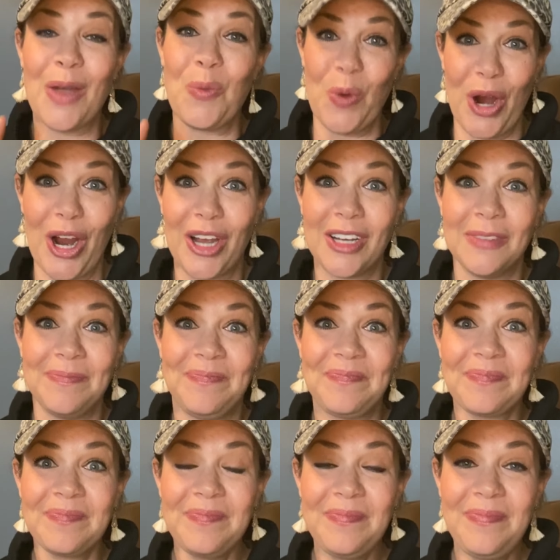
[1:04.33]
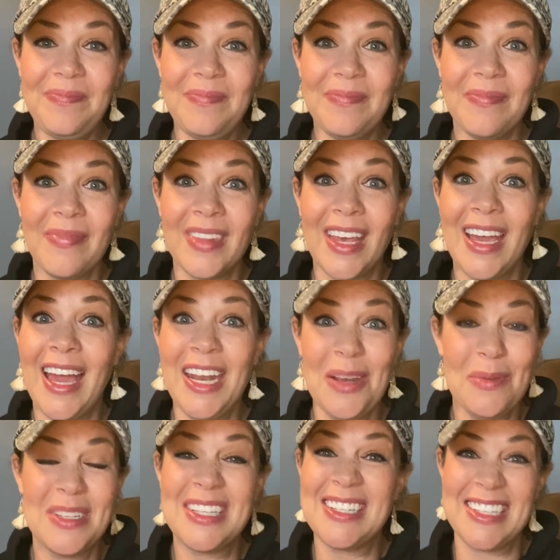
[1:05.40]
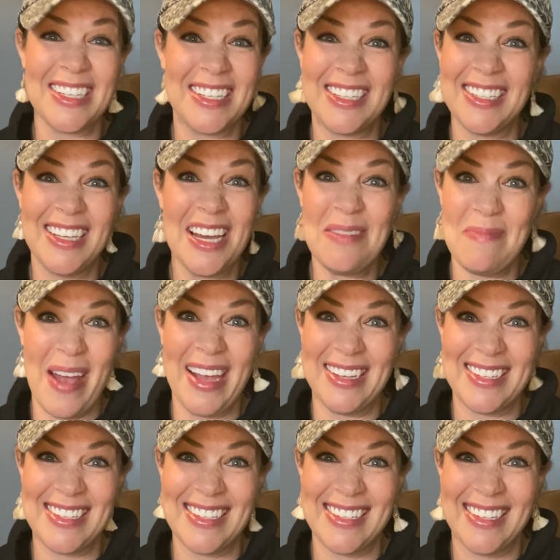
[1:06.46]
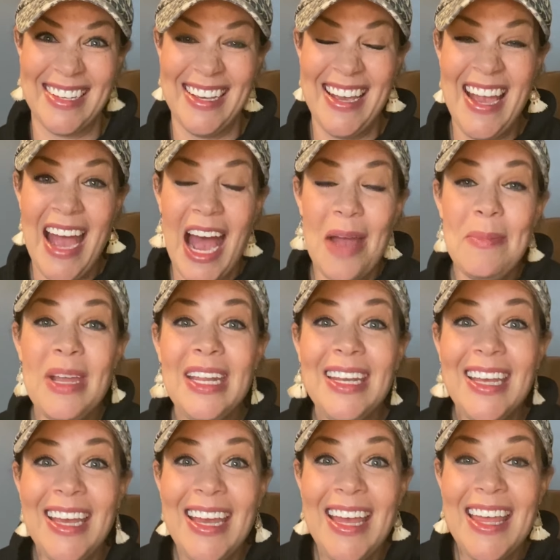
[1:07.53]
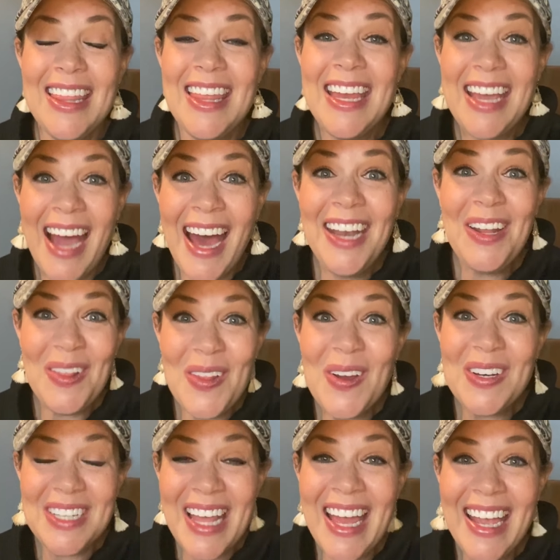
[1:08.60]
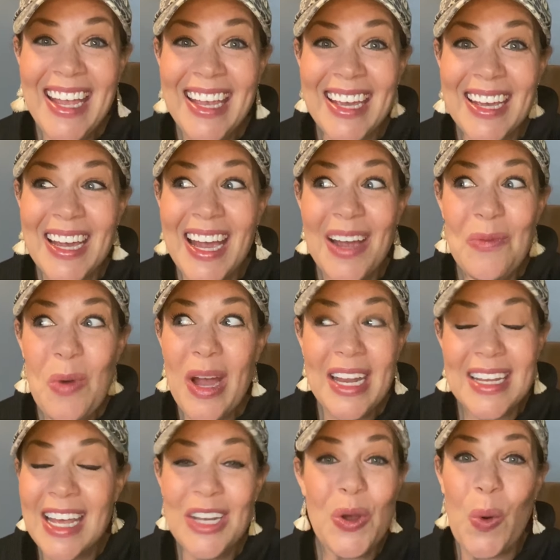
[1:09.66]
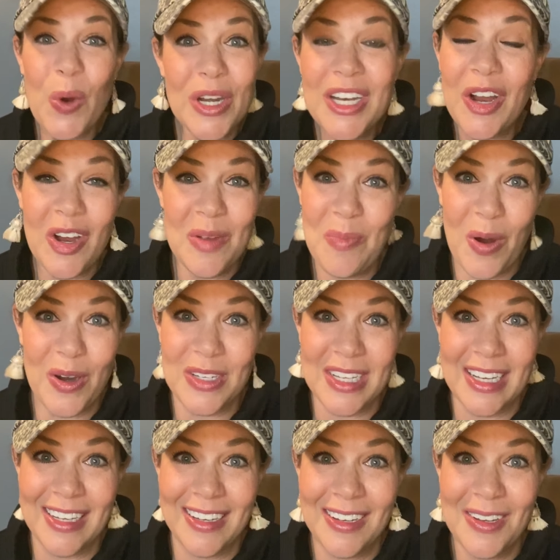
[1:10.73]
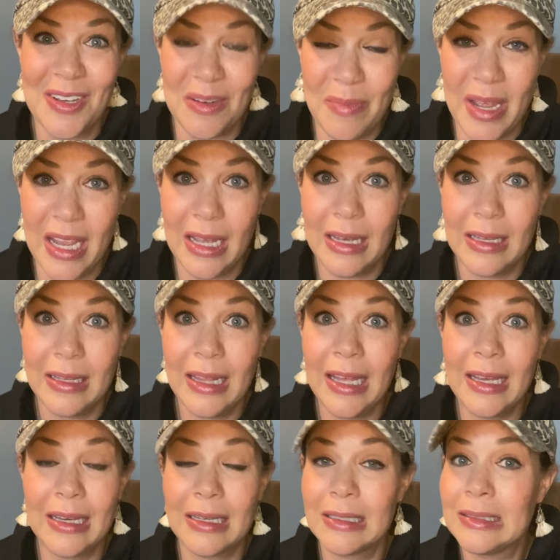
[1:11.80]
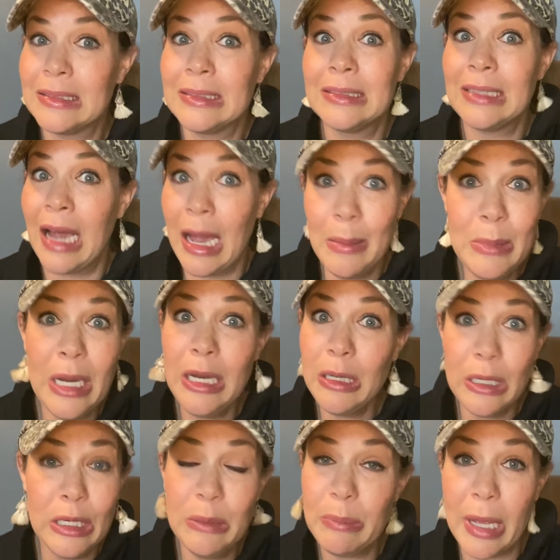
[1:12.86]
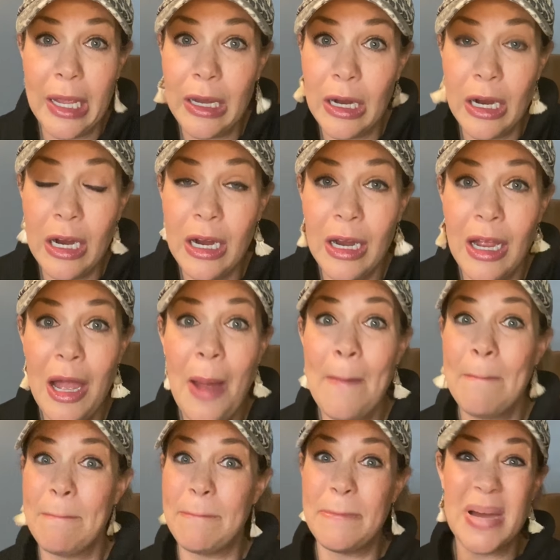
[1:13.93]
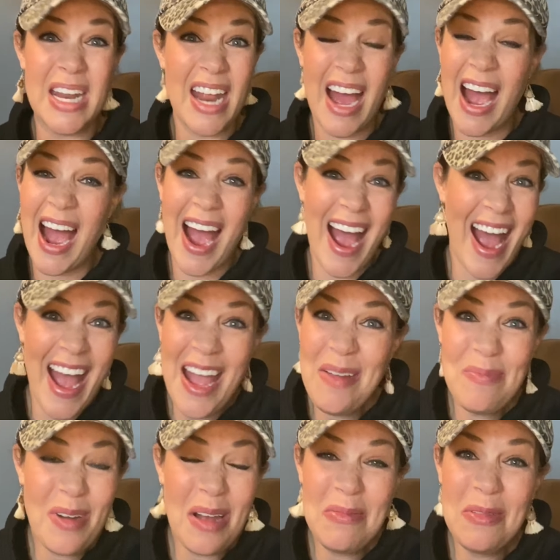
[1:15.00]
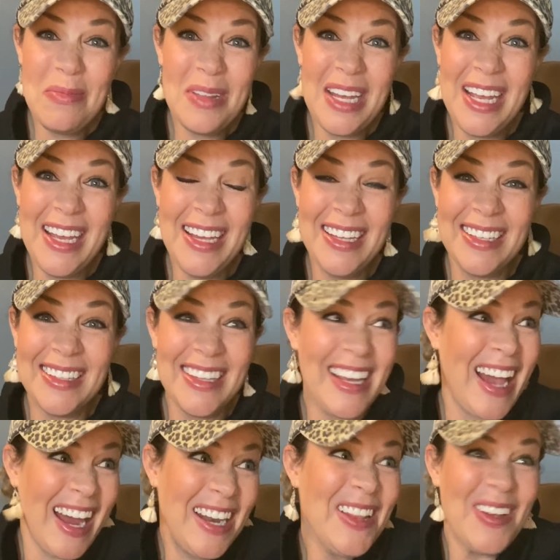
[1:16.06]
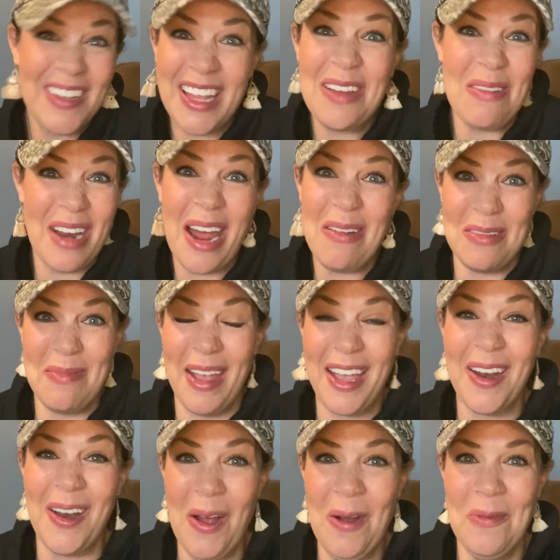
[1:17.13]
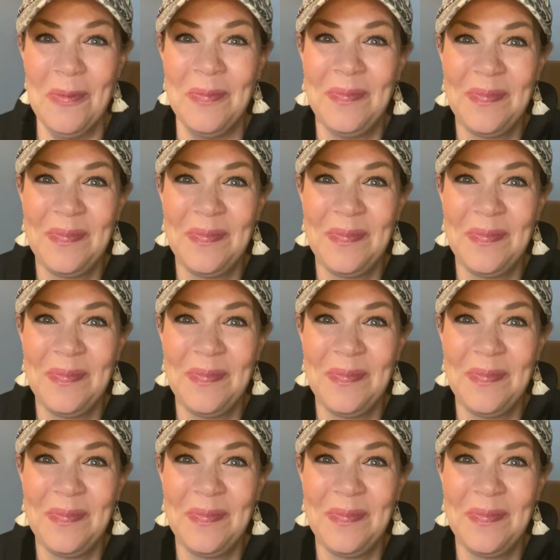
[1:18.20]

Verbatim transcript: it work and it was still a mess i mean they kind of looked like what an ordinary person could bake like i'm not a good baker but i probably they kind of look like what i would make at home